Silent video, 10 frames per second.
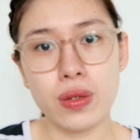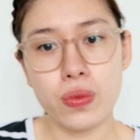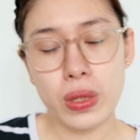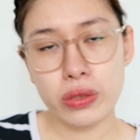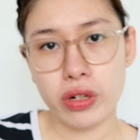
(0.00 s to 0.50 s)

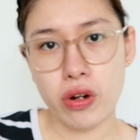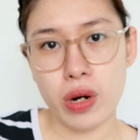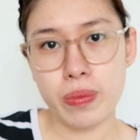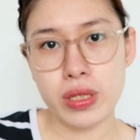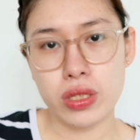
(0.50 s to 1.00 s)
What
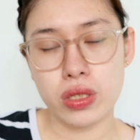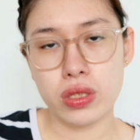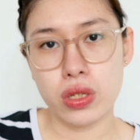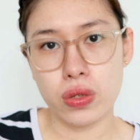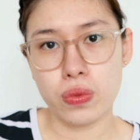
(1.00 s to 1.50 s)

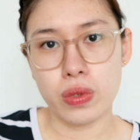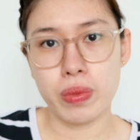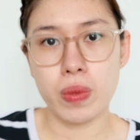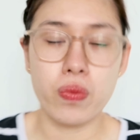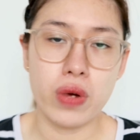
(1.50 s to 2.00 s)
requirements you will
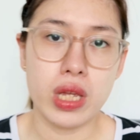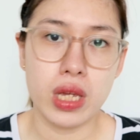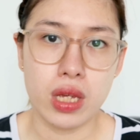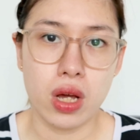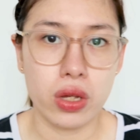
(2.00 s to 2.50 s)
be
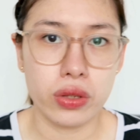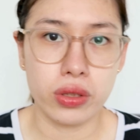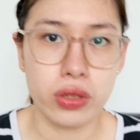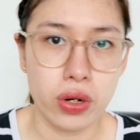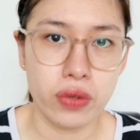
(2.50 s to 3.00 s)
bringing on
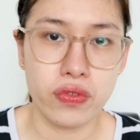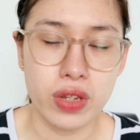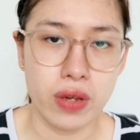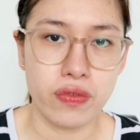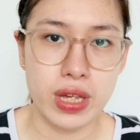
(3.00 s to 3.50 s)
your
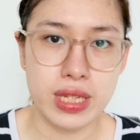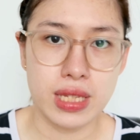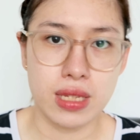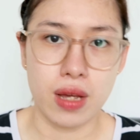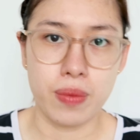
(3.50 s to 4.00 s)

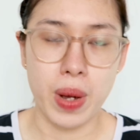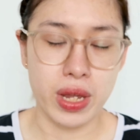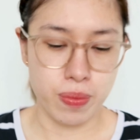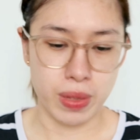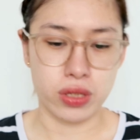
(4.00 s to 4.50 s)
VFS
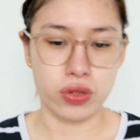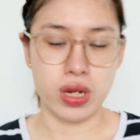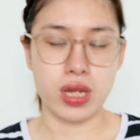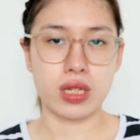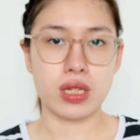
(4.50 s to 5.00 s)

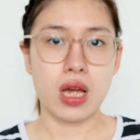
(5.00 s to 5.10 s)
biometrics?